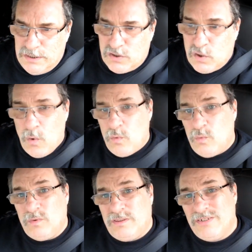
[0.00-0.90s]
so,
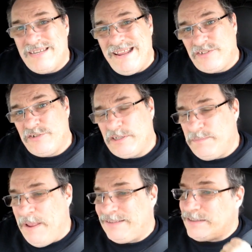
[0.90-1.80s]
there's an extra
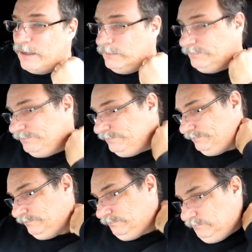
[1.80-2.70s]
expense there,
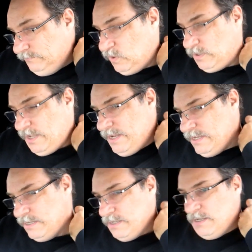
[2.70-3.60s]
okay?
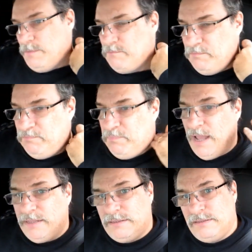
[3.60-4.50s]

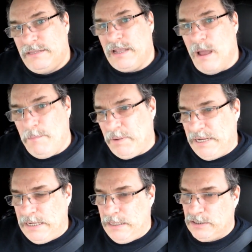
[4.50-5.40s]
But the
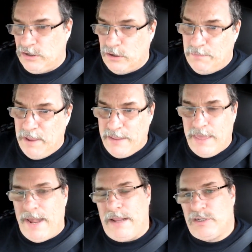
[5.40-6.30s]
company is going to pay
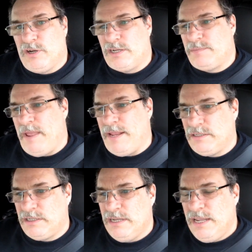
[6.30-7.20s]
that extra
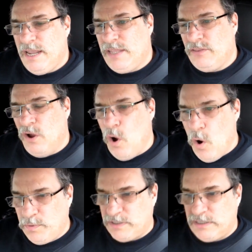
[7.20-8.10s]
expense in the
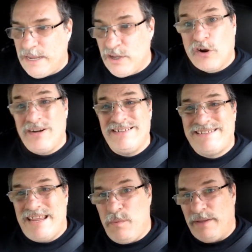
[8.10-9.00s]
hopes that you're going to
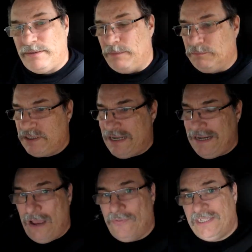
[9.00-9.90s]
stay with them. See,
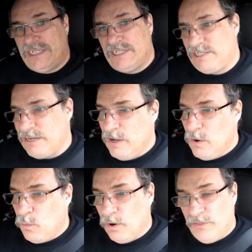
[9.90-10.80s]
now this is
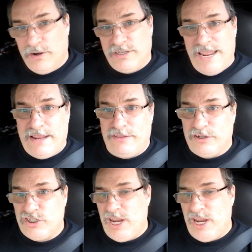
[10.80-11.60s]
where they're taking their